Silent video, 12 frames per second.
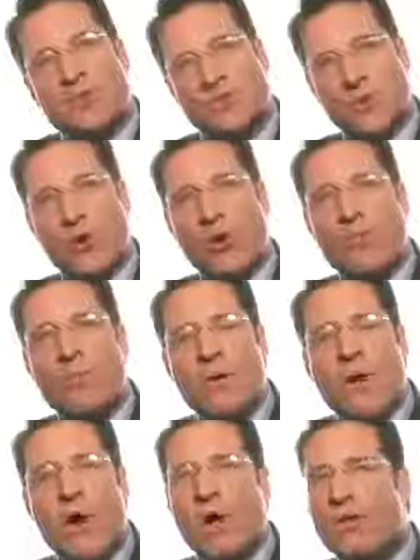absorb
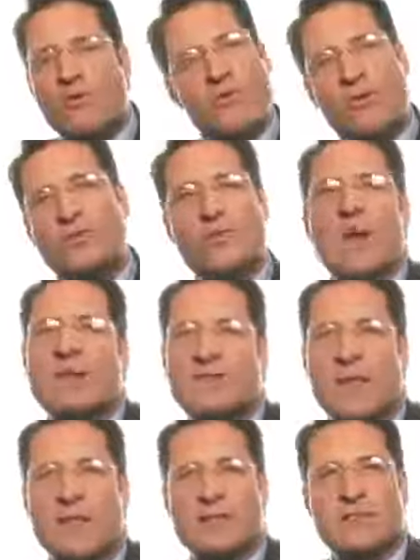all of those
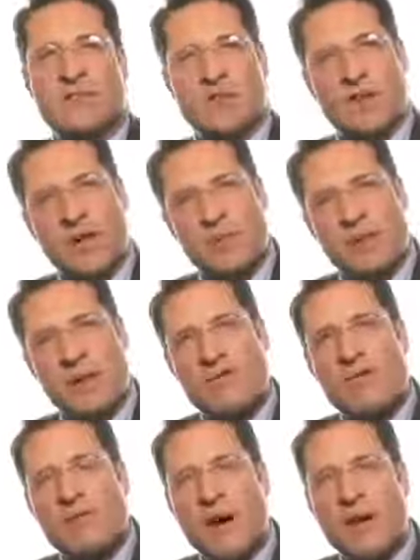wavelengths that are coming
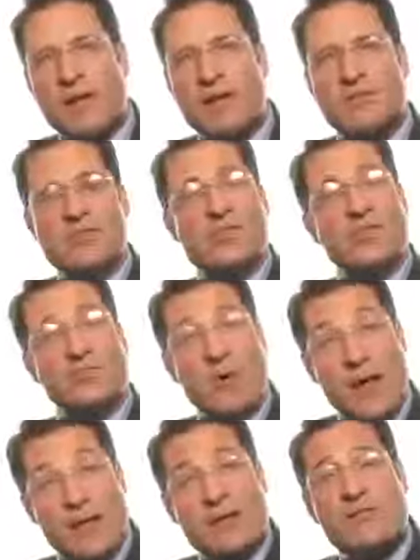off the body and
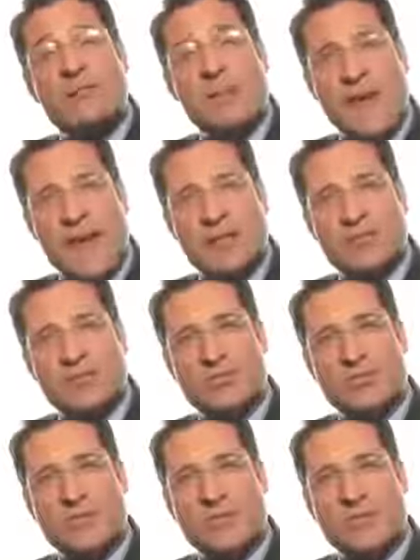striking the patch